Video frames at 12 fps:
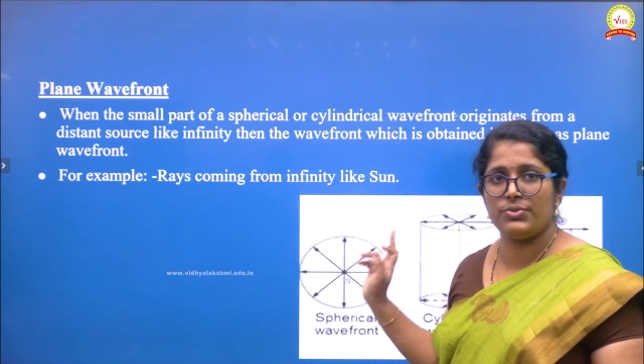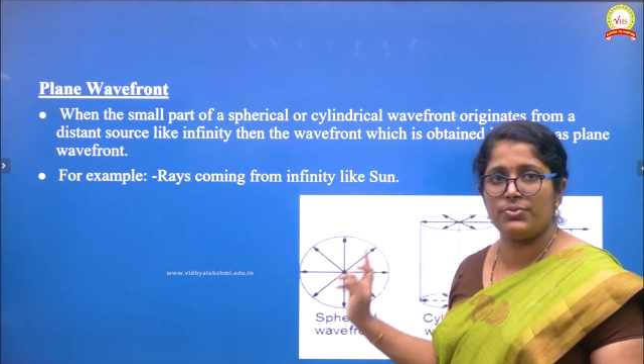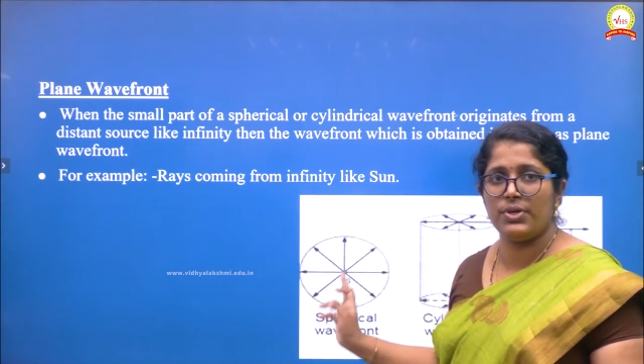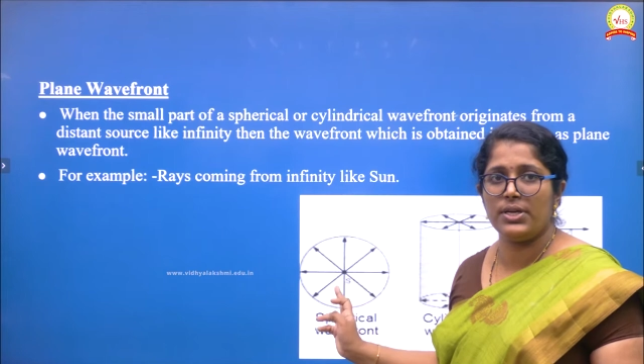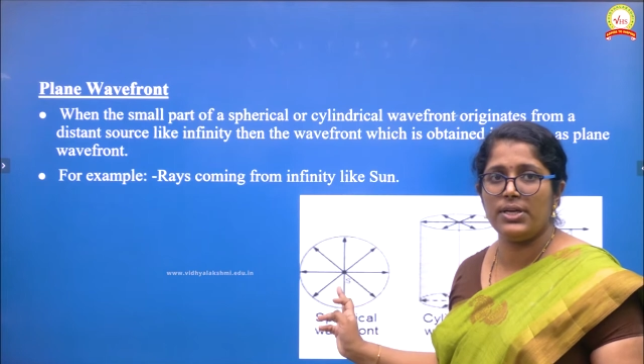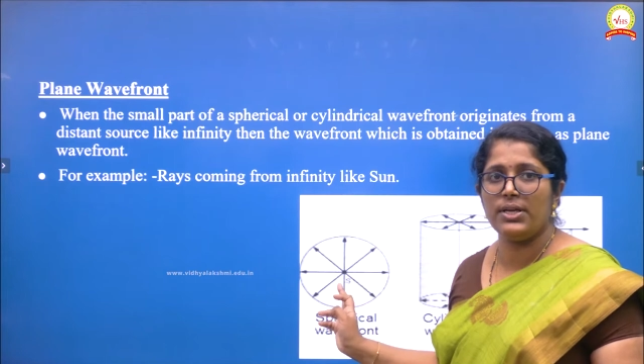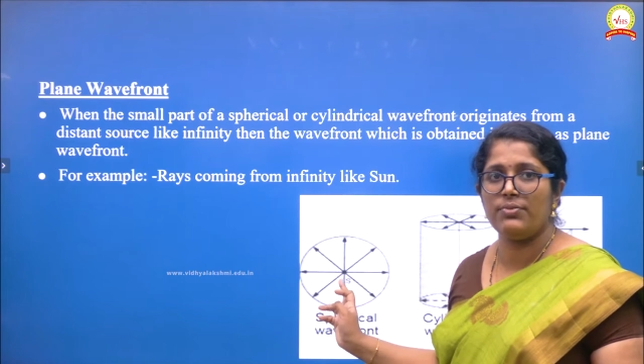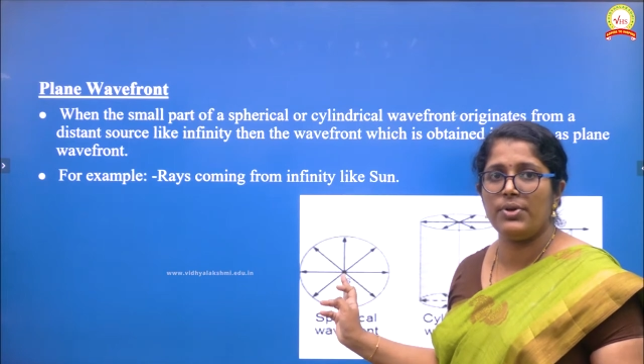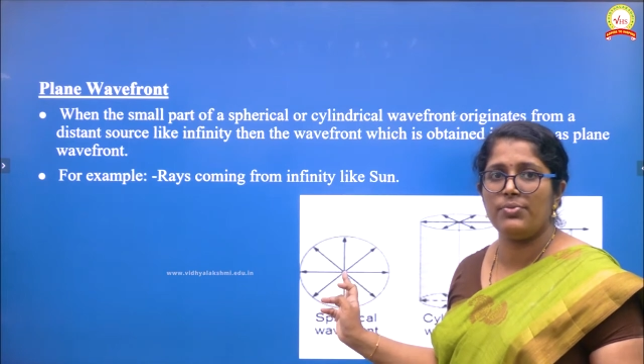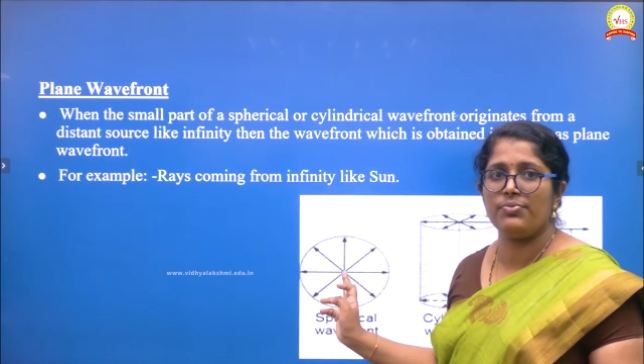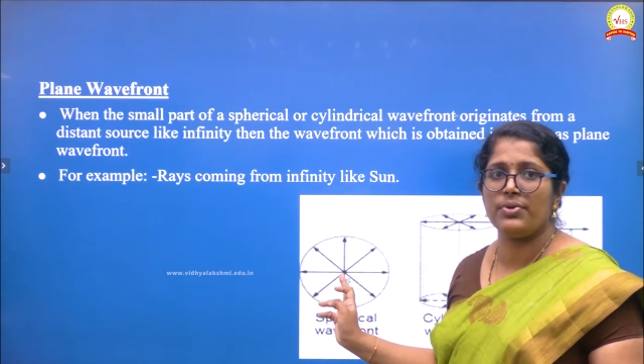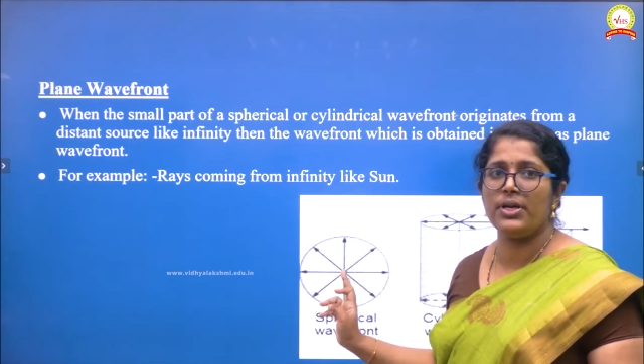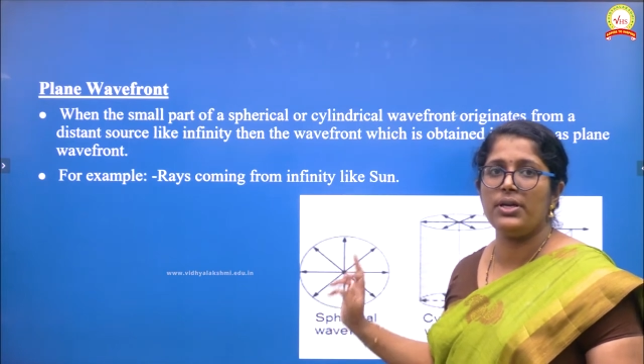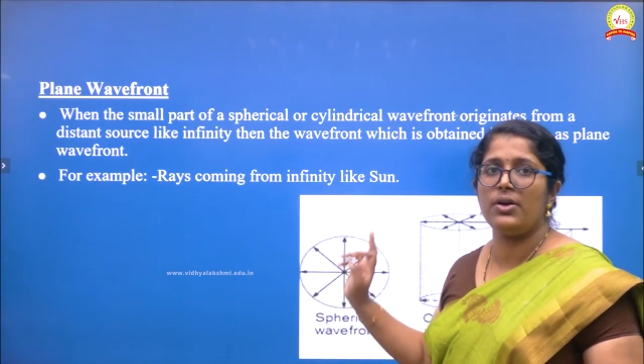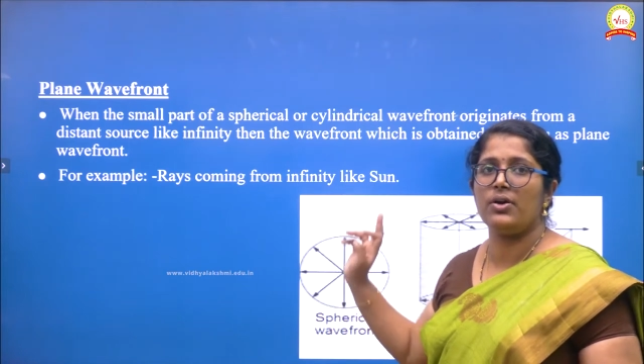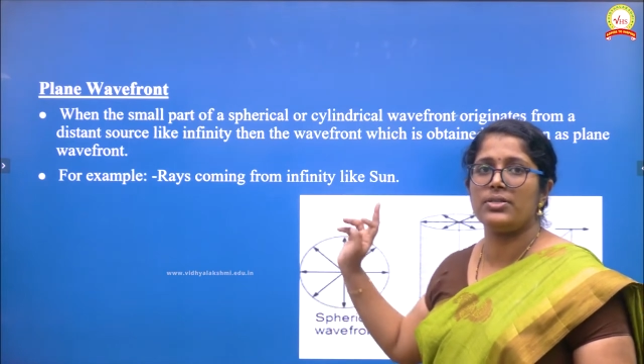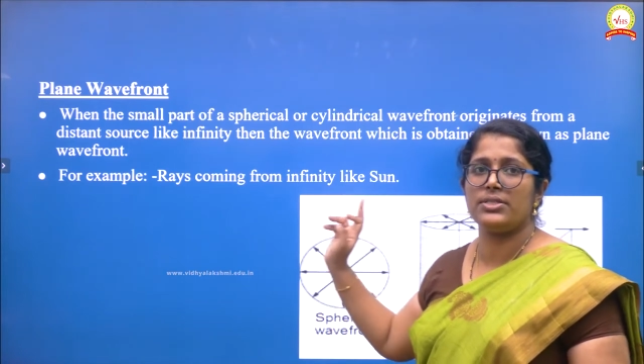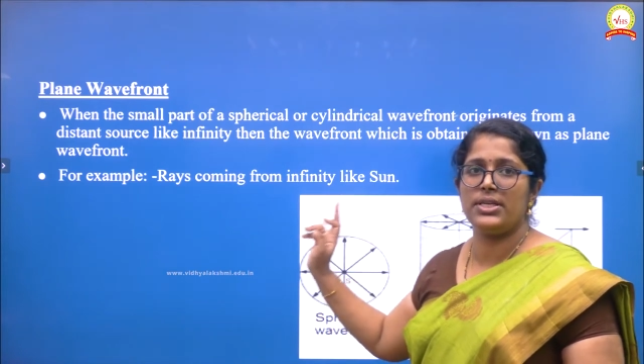spherical wavefront
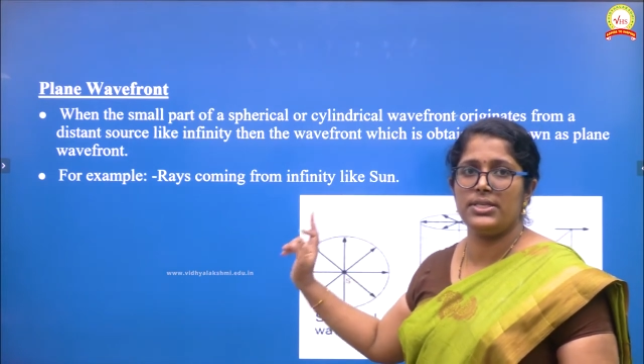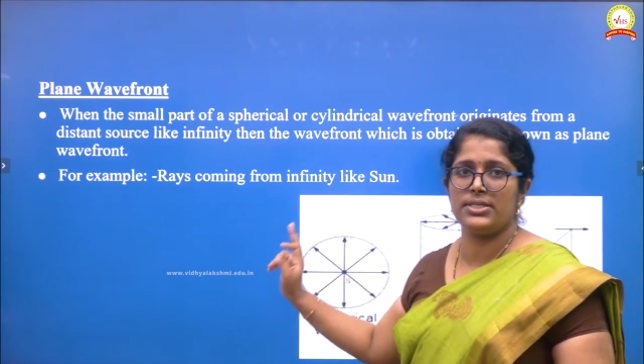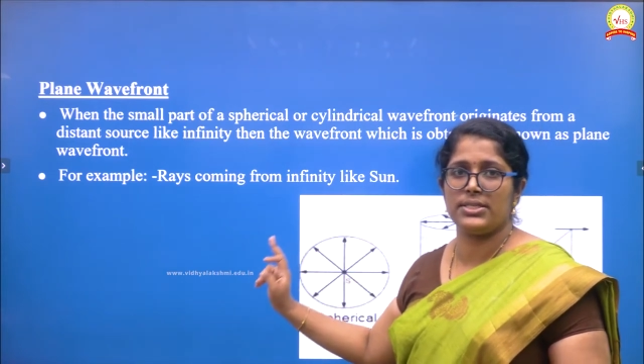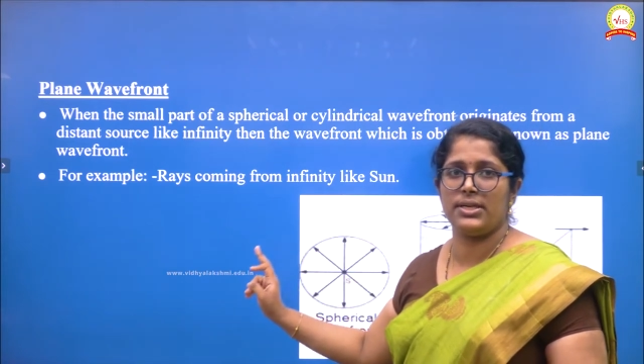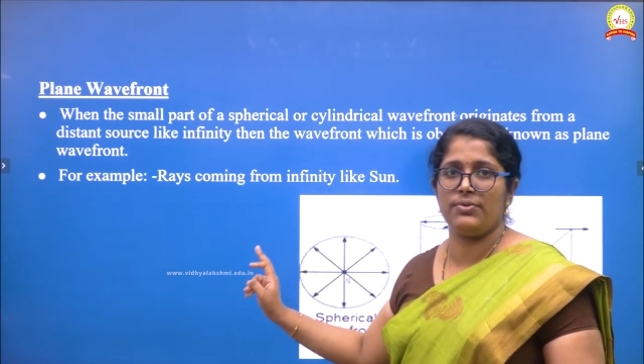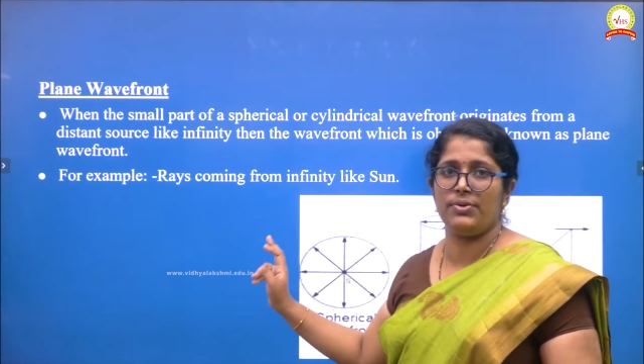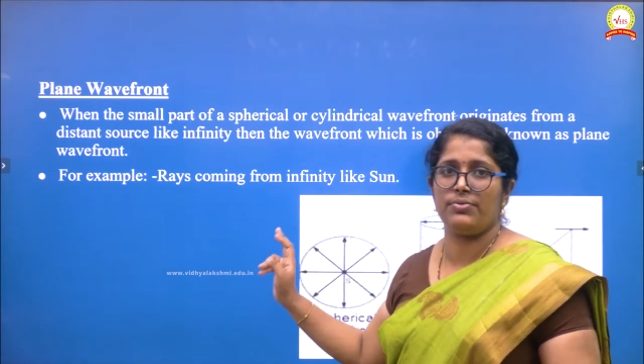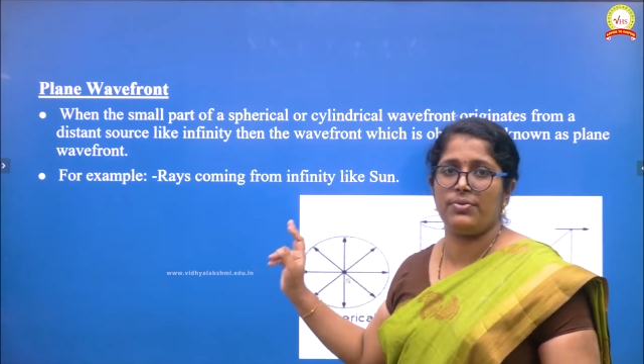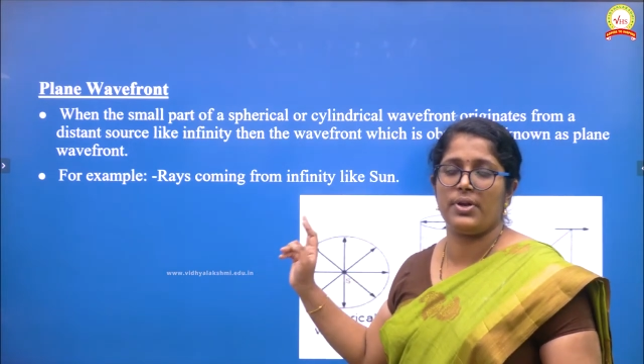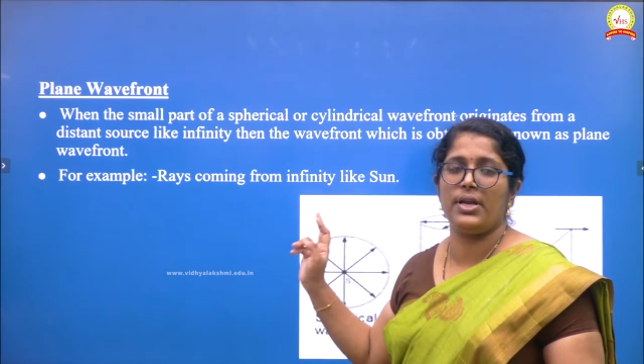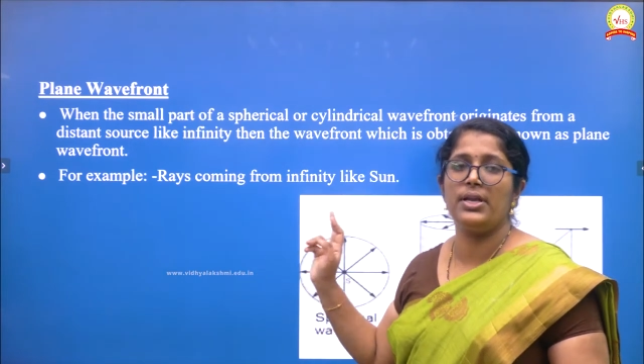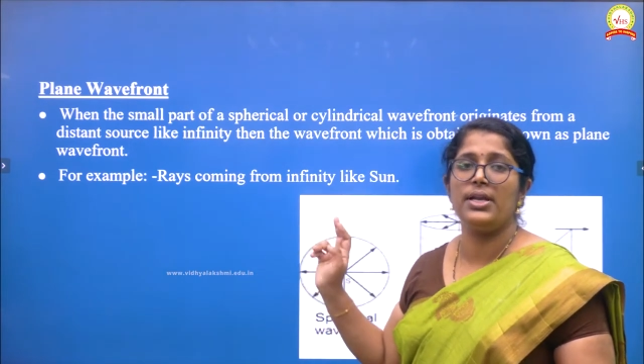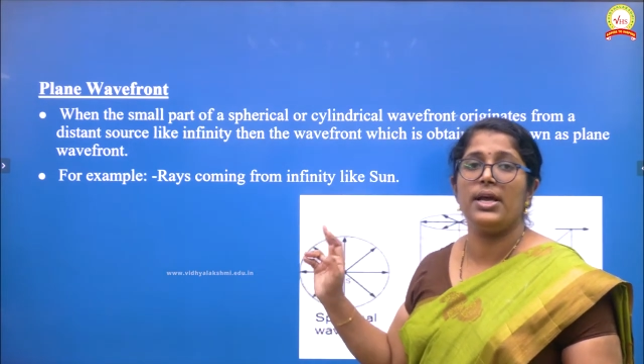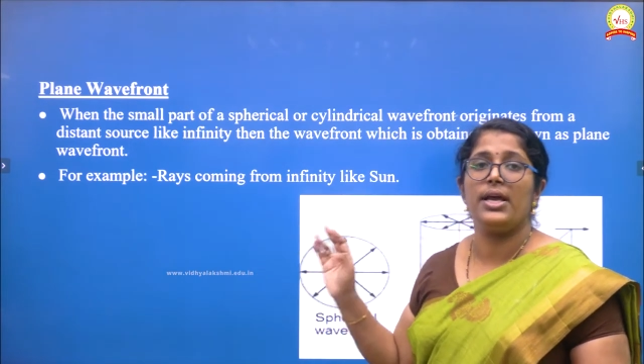or cylindrical wavefront,